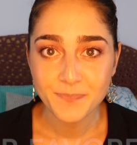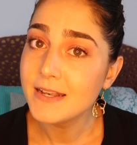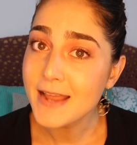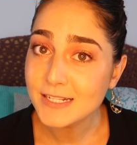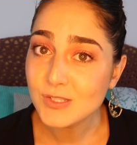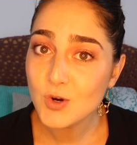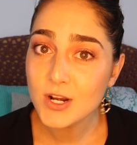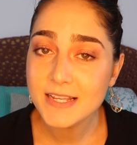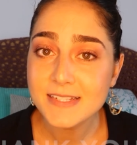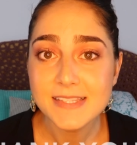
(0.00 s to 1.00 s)
Next
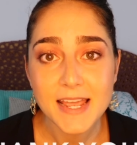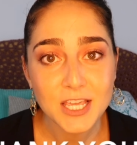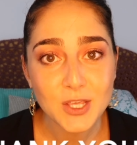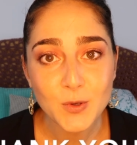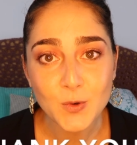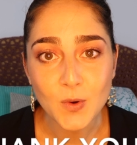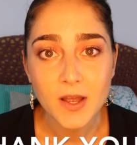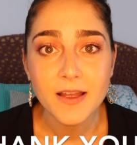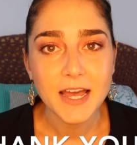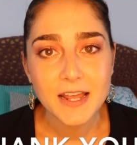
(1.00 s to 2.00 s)
word is thank you.
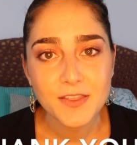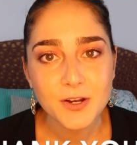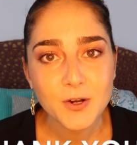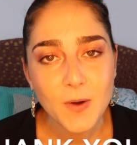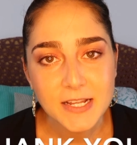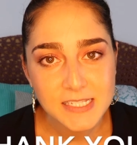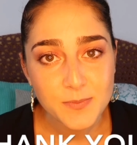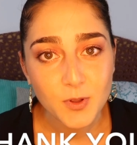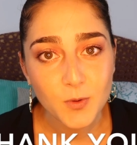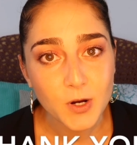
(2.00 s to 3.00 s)
Another quite
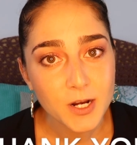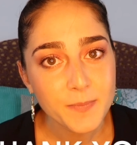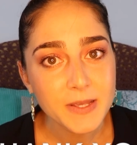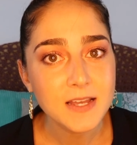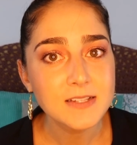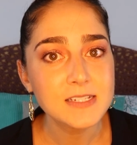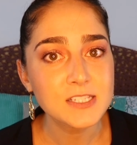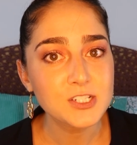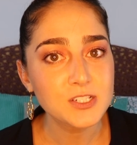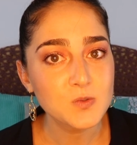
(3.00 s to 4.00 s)
simple word because
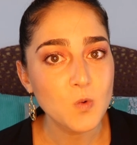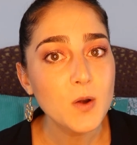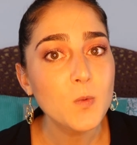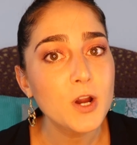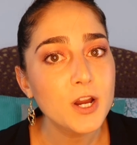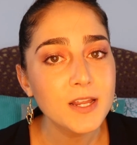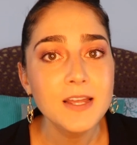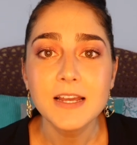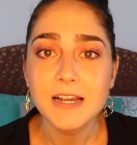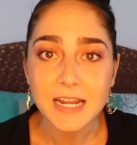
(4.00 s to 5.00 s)
it's just one word,
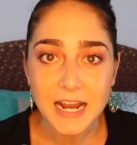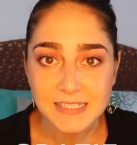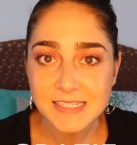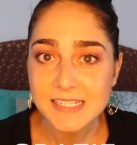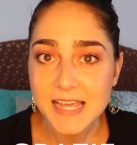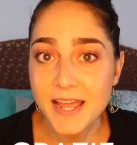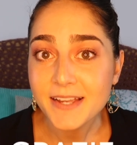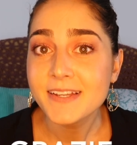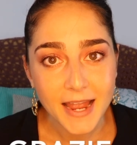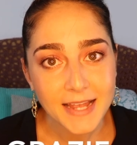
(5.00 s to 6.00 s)

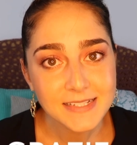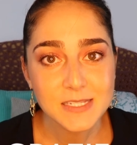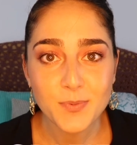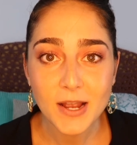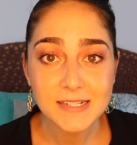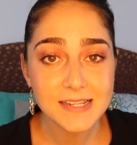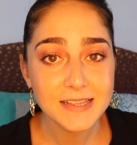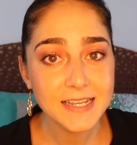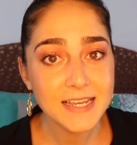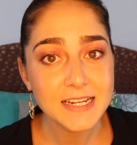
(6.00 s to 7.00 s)
grazie. And
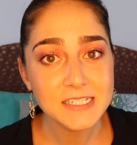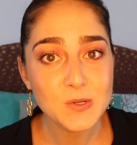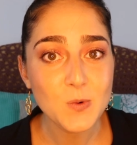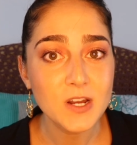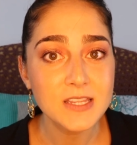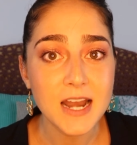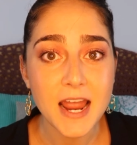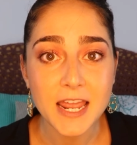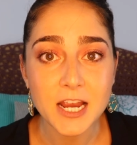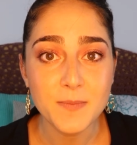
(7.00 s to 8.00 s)
surprisingly, it is the word that
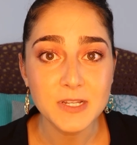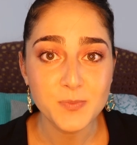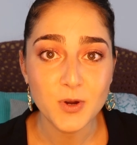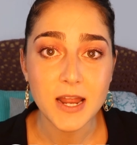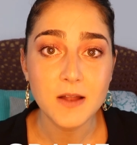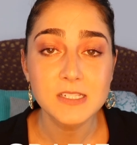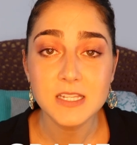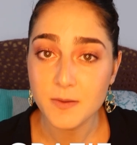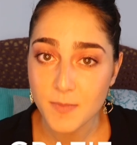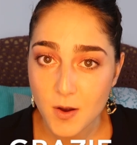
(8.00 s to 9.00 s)
I hear
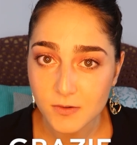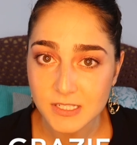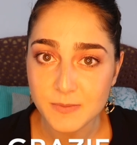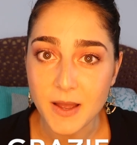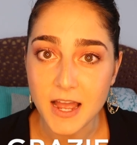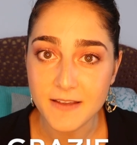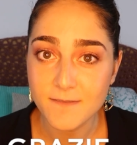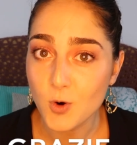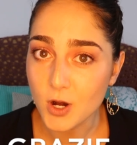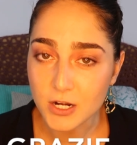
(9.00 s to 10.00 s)
mispronounced the most by
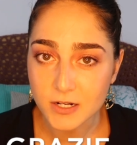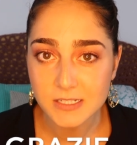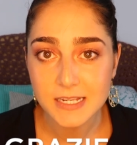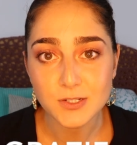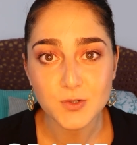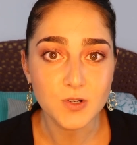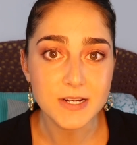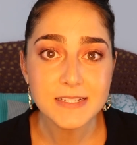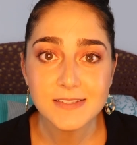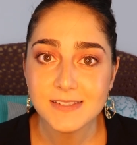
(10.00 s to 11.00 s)
foreigners and
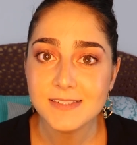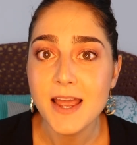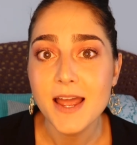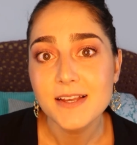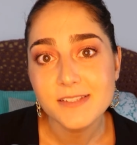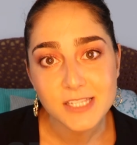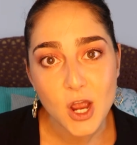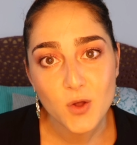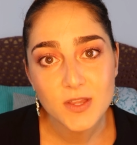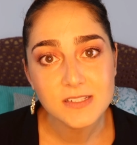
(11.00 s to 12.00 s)
tourists.
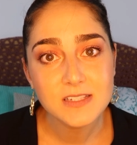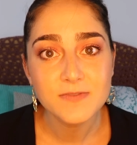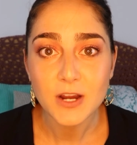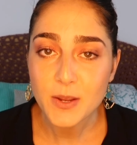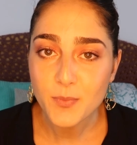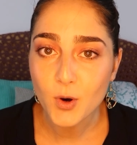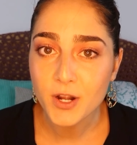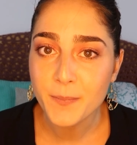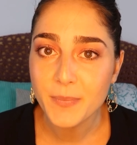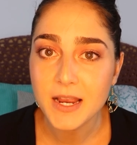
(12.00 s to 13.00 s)
So this is very
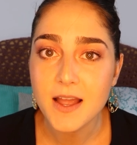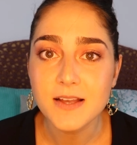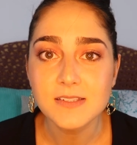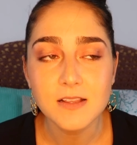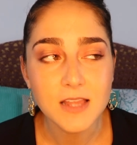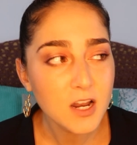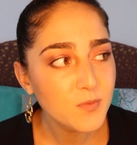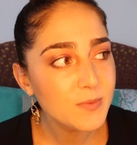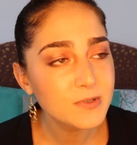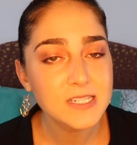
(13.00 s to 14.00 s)
important because a lot
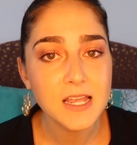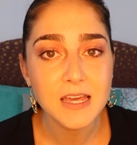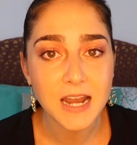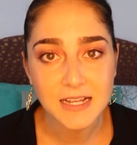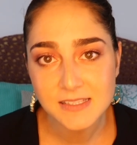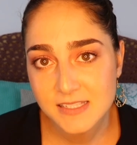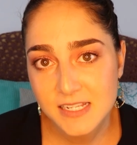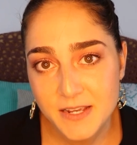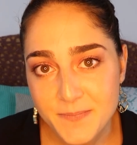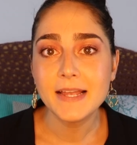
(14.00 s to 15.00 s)
of people say
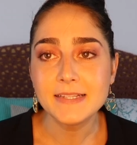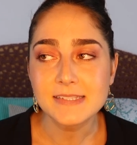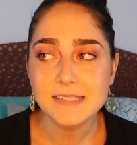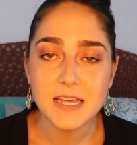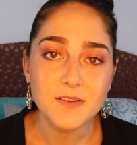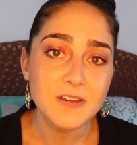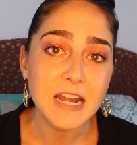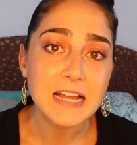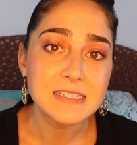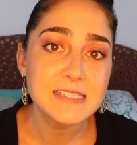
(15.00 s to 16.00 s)
grazie instead of
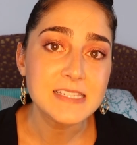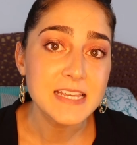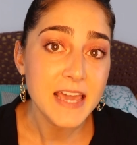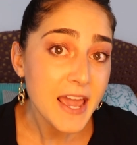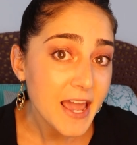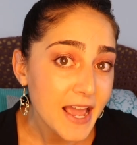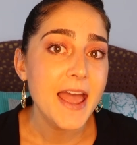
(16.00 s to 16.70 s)
grazie.